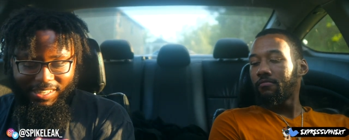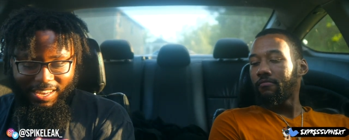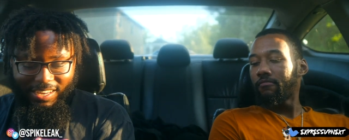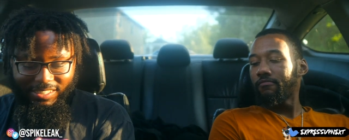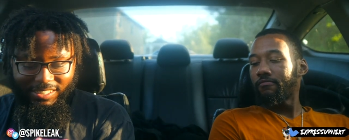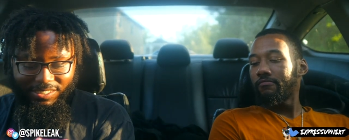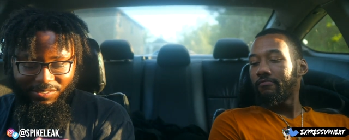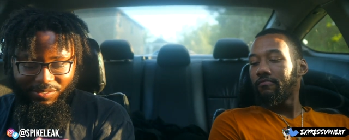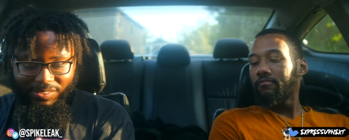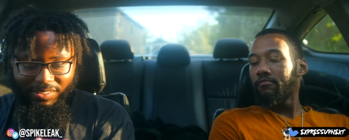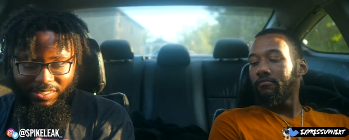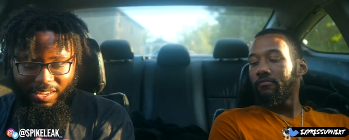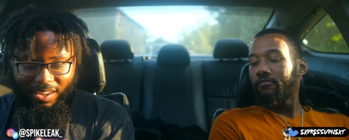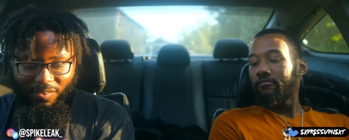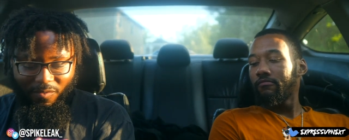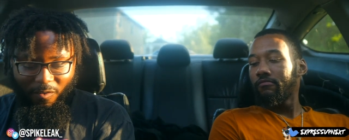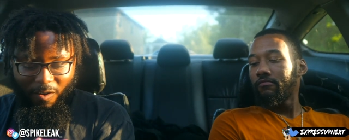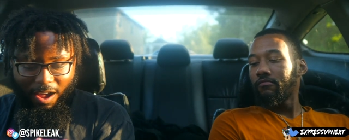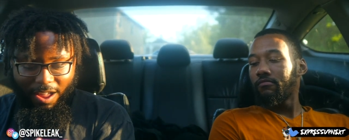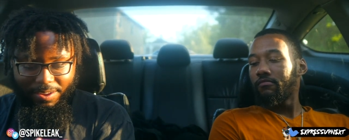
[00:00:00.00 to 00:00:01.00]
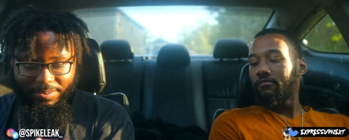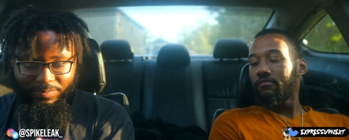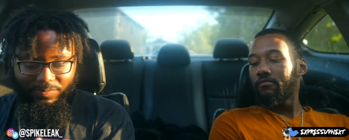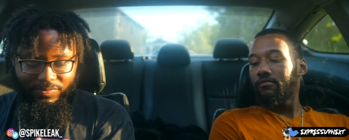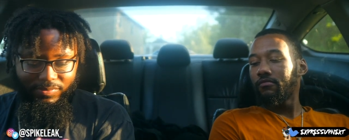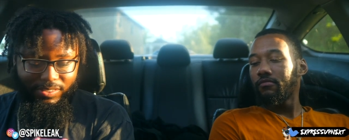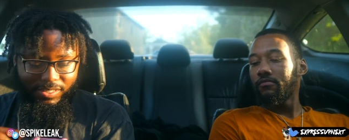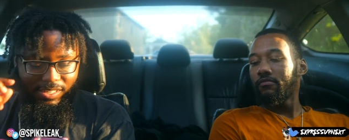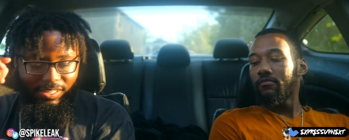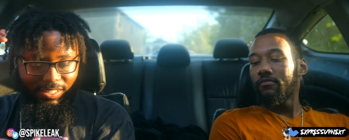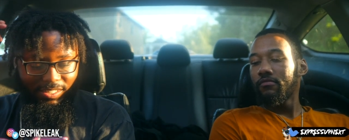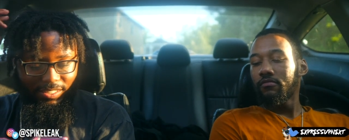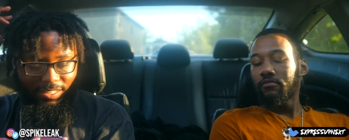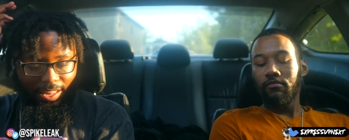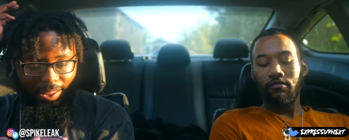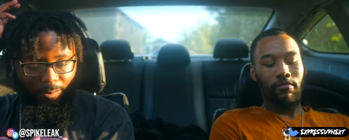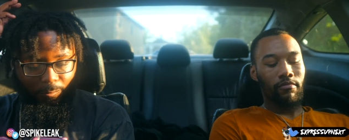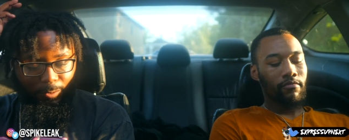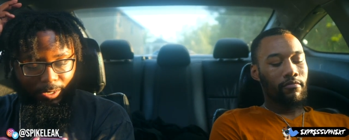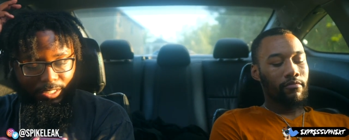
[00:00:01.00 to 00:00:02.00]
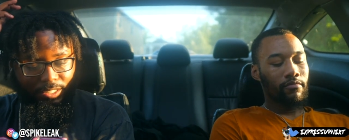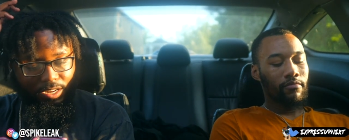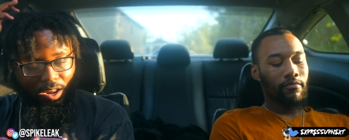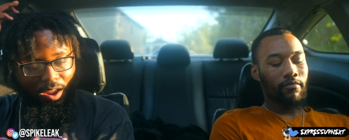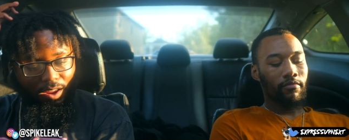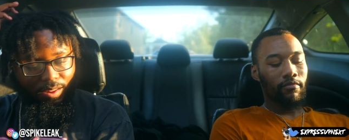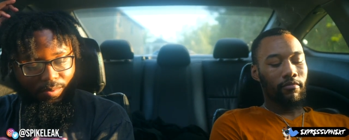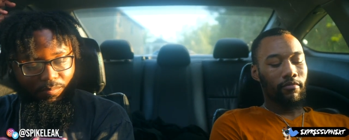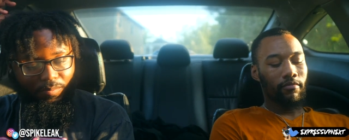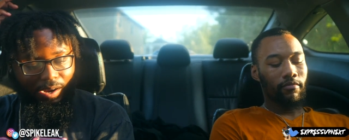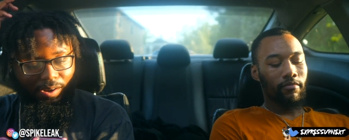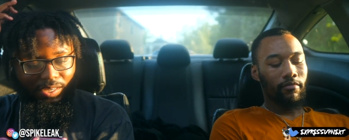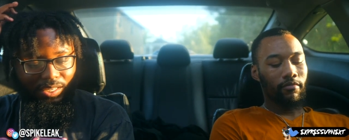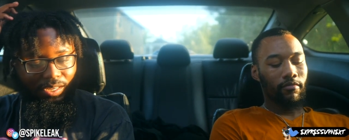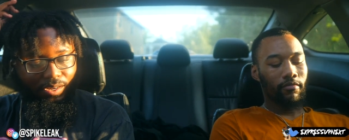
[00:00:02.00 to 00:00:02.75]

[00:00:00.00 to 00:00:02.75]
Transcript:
Speaker 1: that shit was like, what? He said, we talking about